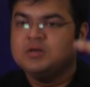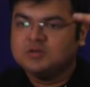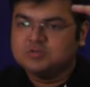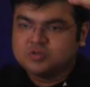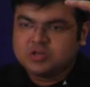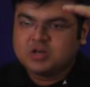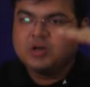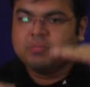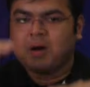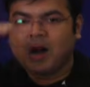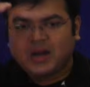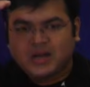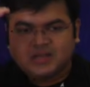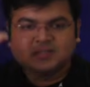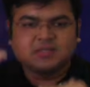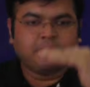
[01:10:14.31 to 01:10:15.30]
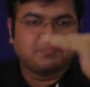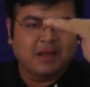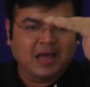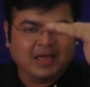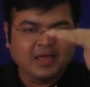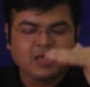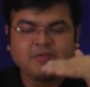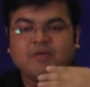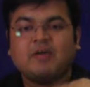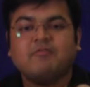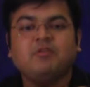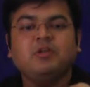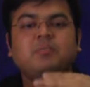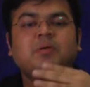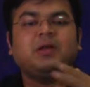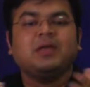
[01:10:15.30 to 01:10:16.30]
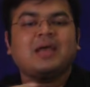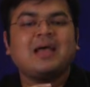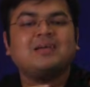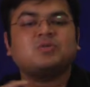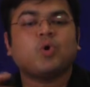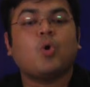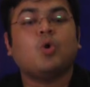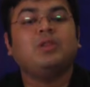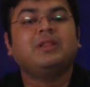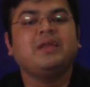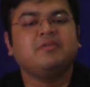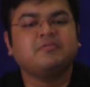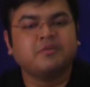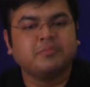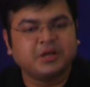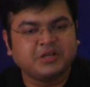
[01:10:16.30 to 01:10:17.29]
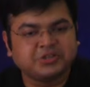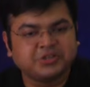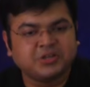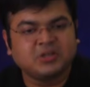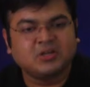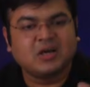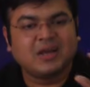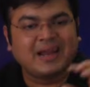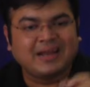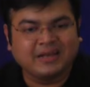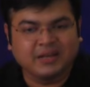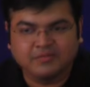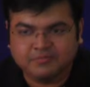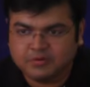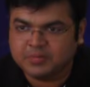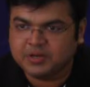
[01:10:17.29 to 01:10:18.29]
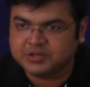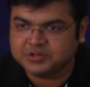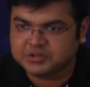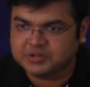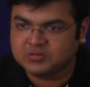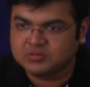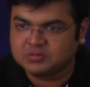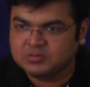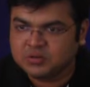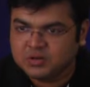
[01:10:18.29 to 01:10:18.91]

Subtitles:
So the demand and supply, if everybody has all the information, correct information,